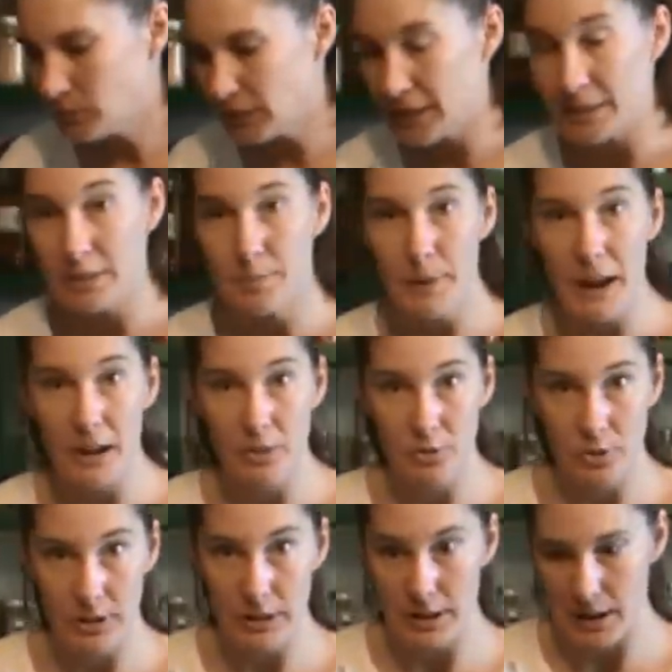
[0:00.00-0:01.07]
Linda's
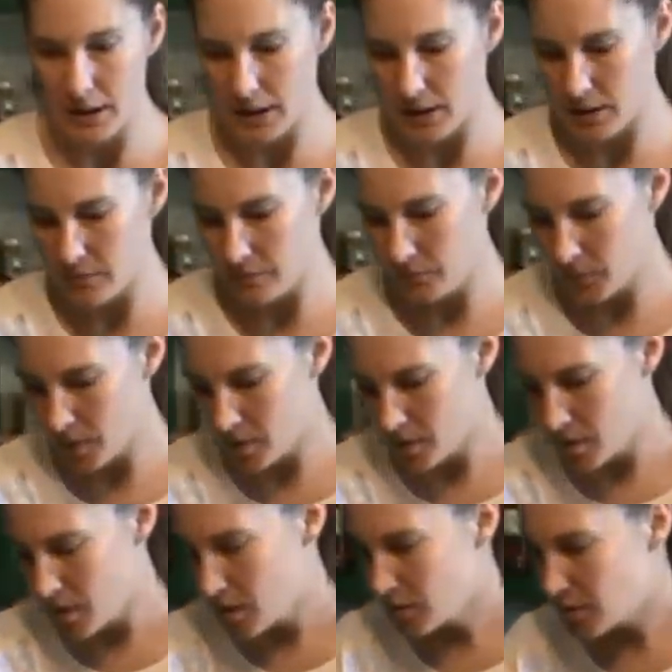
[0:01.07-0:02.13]
Pantry today
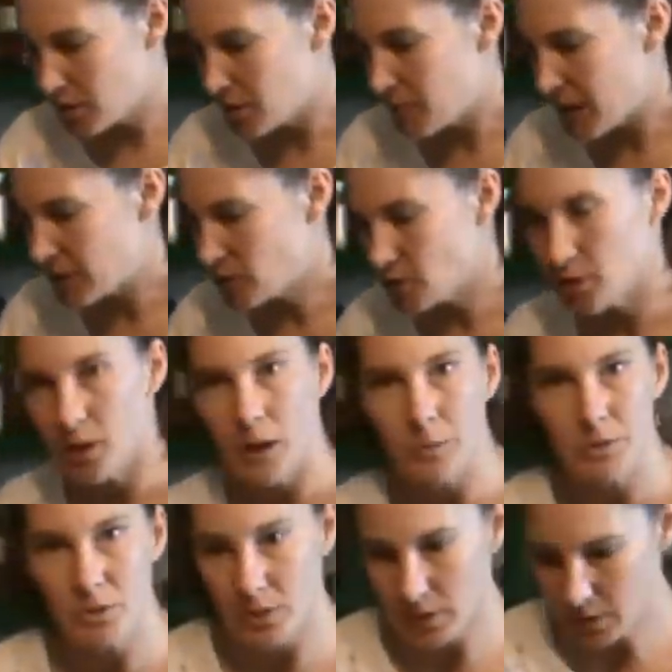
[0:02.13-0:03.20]
to make sure I
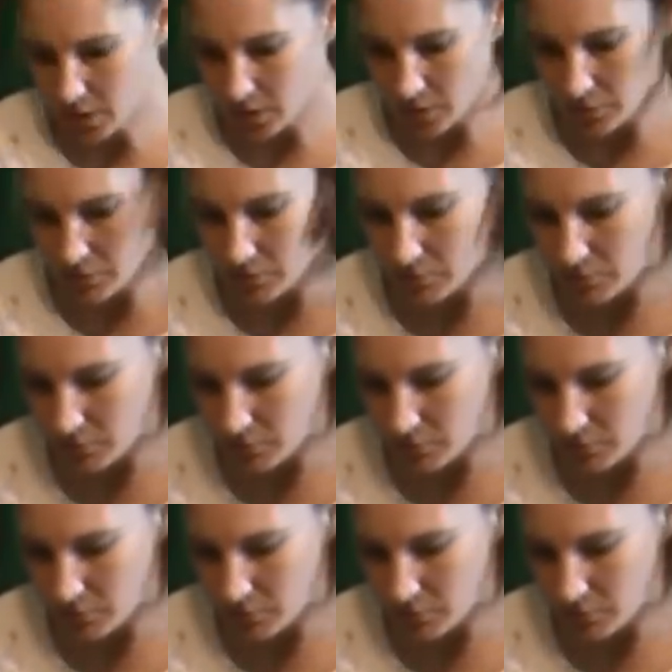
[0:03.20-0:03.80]
was going to